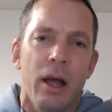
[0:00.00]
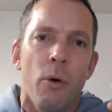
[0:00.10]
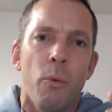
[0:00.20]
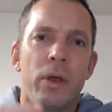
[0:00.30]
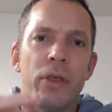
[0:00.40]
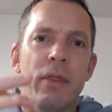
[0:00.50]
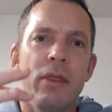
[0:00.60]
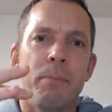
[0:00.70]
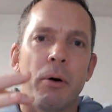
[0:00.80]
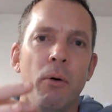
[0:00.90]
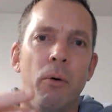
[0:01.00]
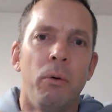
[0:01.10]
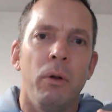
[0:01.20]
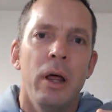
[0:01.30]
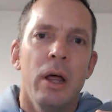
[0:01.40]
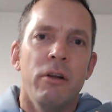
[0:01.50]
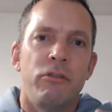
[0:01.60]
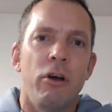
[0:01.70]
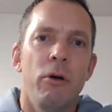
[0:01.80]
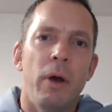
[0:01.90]
within the pool
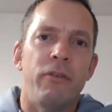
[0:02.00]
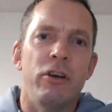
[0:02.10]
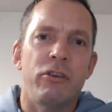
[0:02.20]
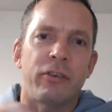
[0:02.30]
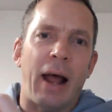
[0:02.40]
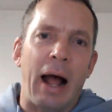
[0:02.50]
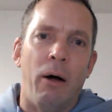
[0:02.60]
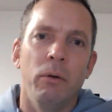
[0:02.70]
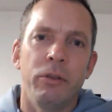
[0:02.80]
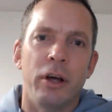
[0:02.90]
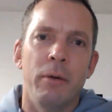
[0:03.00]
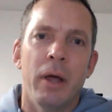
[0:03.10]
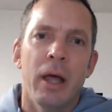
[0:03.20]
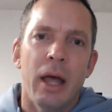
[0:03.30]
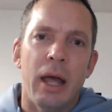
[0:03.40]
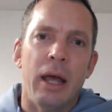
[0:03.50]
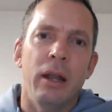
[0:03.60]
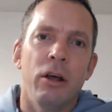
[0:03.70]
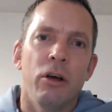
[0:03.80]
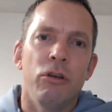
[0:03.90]
to if you just held them
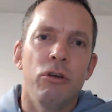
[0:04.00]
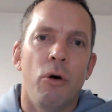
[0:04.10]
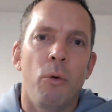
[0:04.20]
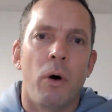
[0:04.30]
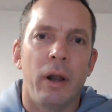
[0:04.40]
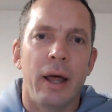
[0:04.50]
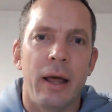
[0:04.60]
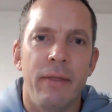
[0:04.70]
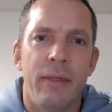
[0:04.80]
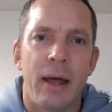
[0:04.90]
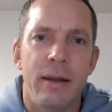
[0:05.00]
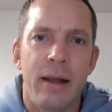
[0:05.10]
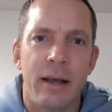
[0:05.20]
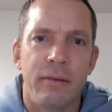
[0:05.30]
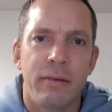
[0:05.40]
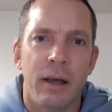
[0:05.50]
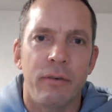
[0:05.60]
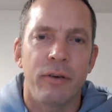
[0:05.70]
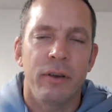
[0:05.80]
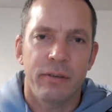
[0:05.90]
in your wallet in their
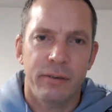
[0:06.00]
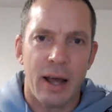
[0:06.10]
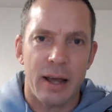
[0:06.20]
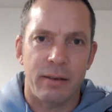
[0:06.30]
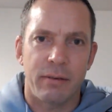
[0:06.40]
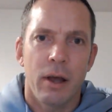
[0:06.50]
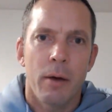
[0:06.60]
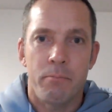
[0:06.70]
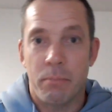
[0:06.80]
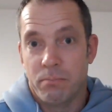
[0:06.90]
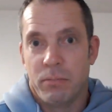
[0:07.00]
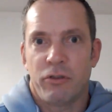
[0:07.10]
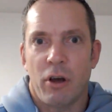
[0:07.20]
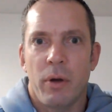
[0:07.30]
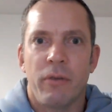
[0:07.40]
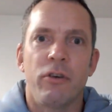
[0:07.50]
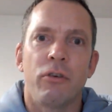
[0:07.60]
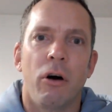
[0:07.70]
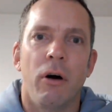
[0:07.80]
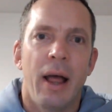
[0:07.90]
native state. So if you've
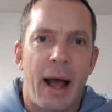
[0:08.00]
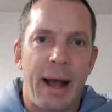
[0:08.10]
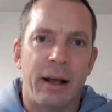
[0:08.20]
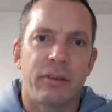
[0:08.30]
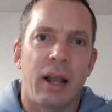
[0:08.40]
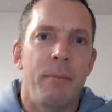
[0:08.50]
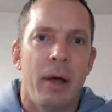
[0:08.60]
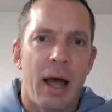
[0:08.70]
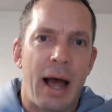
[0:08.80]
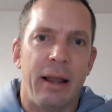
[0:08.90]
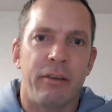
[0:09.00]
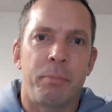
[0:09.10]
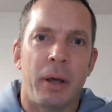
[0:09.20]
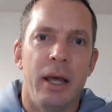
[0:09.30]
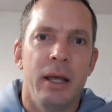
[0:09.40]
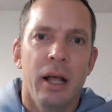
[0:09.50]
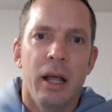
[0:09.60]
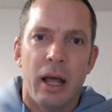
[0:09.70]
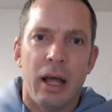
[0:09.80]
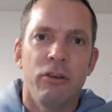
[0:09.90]
got XLM, LSP
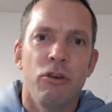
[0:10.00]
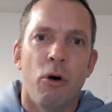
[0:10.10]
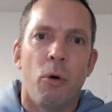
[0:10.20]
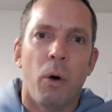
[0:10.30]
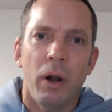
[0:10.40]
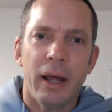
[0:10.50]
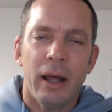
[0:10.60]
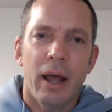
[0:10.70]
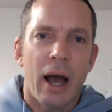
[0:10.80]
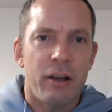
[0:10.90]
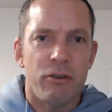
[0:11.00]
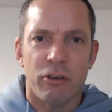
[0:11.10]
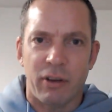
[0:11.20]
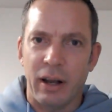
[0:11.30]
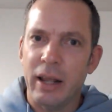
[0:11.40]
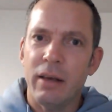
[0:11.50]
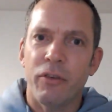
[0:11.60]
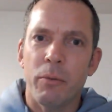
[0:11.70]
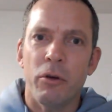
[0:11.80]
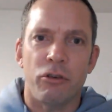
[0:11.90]
in your wallet and you just leave
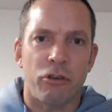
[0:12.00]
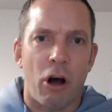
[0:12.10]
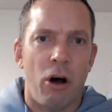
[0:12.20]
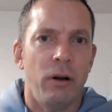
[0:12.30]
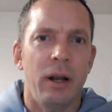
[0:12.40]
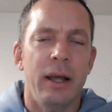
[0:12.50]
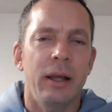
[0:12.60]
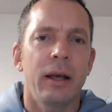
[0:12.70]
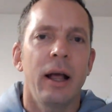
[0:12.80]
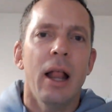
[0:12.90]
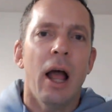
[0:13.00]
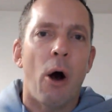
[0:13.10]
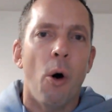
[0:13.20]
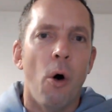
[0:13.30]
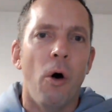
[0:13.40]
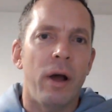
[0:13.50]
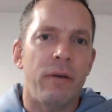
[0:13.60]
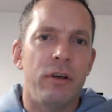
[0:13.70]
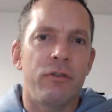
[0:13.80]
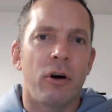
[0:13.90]
them, you're just hodling, or
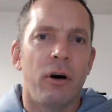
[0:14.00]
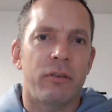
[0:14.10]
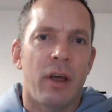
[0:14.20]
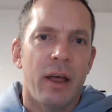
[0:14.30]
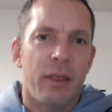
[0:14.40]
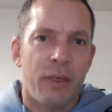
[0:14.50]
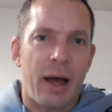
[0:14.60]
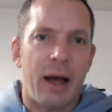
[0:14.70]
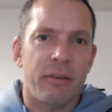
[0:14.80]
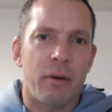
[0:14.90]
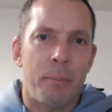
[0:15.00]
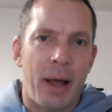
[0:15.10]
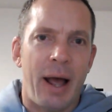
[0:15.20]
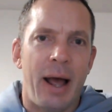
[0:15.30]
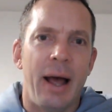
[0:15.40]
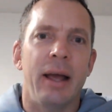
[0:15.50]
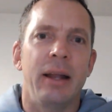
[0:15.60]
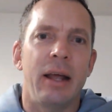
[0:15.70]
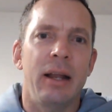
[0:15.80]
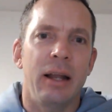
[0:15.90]
if you've got that as a pair
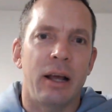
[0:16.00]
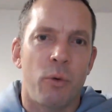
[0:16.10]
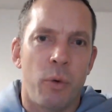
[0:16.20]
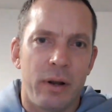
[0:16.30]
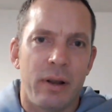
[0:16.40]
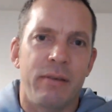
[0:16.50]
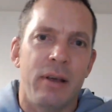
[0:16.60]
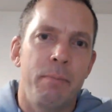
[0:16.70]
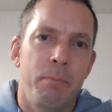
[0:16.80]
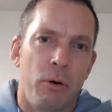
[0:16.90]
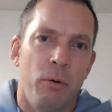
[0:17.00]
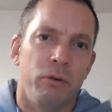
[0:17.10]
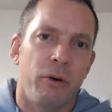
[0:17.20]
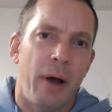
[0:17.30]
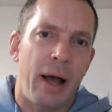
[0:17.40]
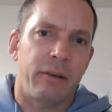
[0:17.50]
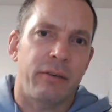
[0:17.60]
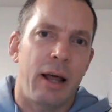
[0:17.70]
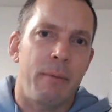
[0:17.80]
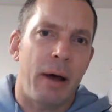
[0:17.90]
in a liquidity pool, so
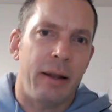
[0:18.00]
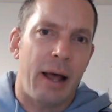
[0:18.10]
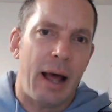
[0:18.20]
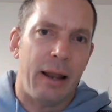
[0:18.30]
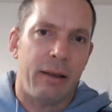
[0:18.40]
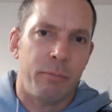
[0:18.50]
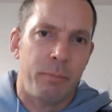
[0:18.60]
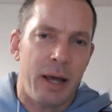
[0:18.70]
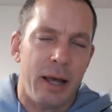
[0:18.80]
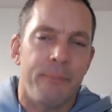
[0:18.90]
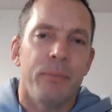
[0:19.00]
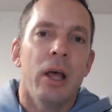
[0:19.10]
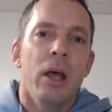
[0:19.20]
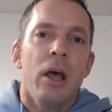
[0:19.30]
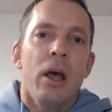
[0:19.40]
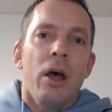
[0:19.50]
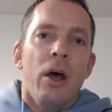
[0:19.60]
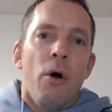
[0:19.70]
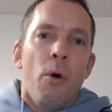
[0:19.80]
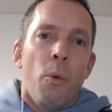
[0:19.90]
XLM and LSP.
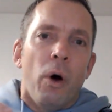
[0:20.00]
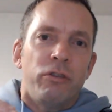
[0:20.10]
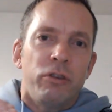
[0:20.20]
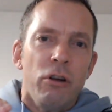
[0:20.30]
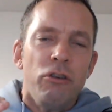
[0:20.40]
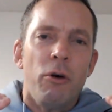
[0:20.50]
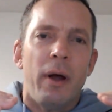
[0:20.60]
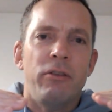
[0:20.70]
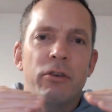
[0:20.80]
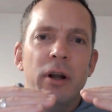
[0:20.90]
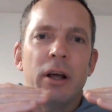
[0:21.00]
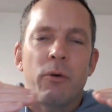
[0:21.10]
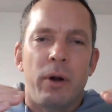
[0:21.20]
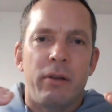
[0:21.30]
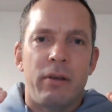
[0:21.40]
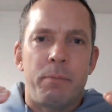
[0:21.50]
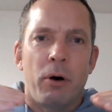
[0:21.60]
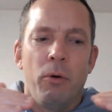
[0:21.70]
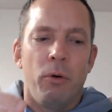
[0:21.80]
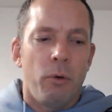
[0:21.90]
As soon as you enter a liquidity
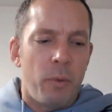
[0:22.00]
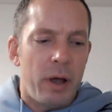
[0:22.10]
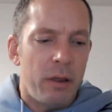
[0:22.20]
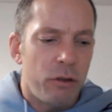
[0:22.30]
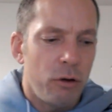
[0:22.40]
pool with